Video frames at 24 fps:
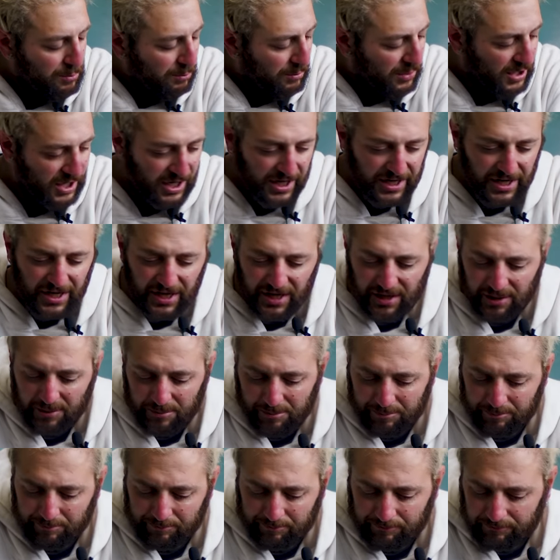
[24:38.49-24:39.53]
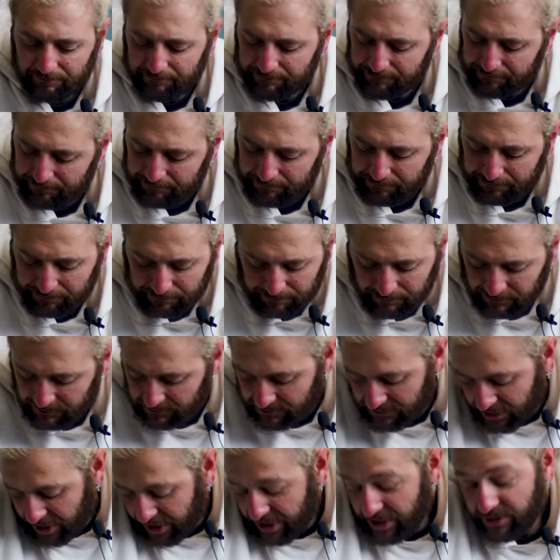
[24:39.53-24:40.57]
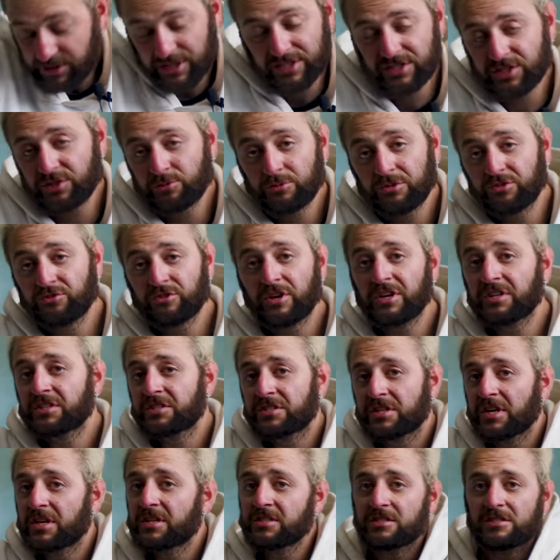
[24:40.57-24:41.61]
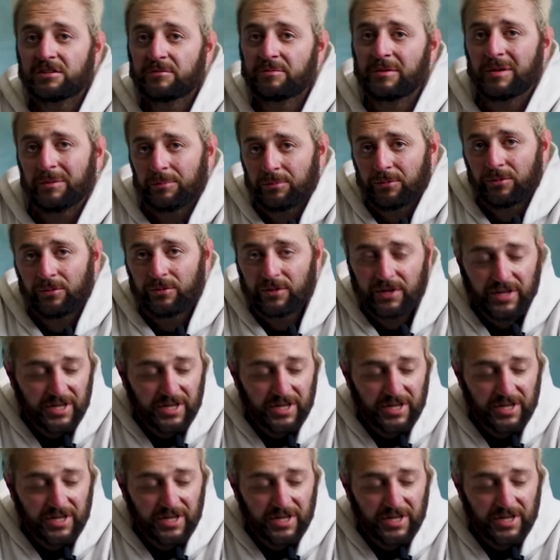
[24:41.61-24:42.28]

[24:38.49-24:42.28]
But, um, you know, this is what drugs does to people.